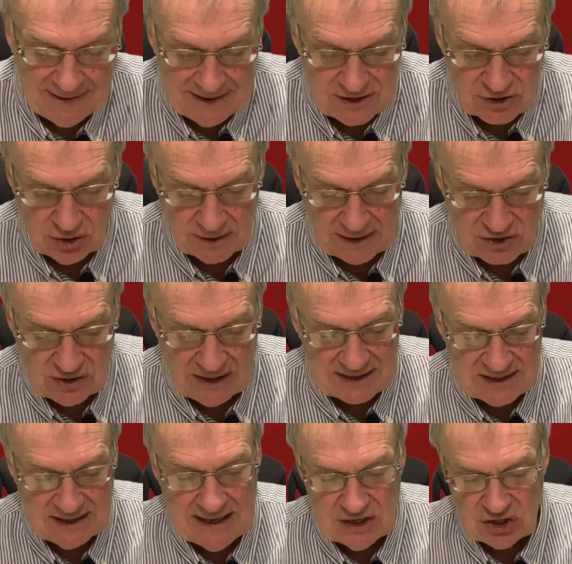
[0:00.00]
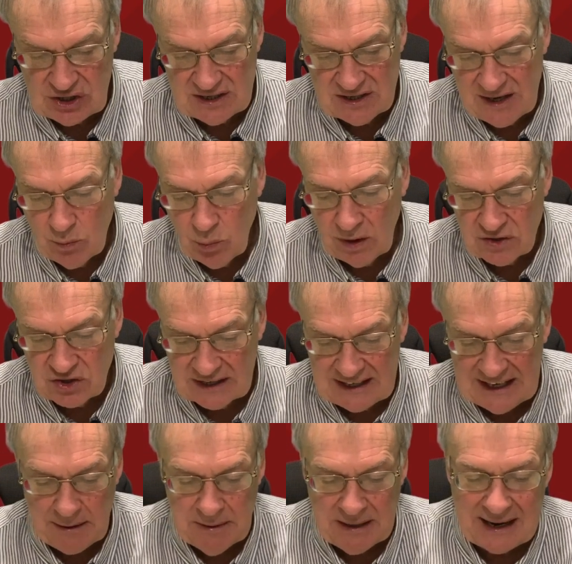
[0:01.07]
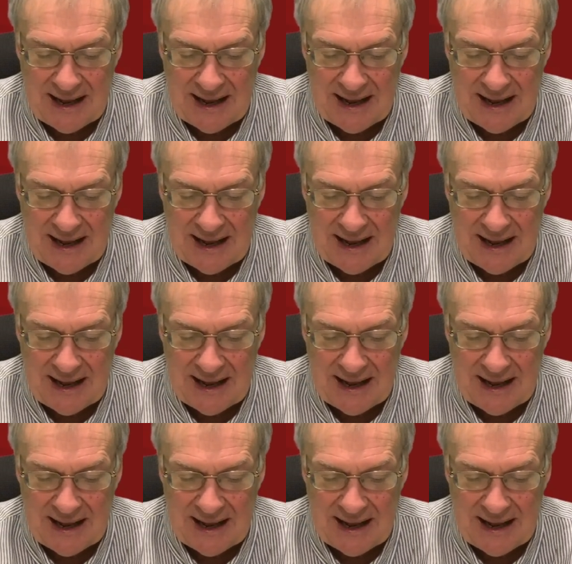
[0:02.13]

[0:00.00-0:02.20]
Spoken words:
So that's an interesting one to keep your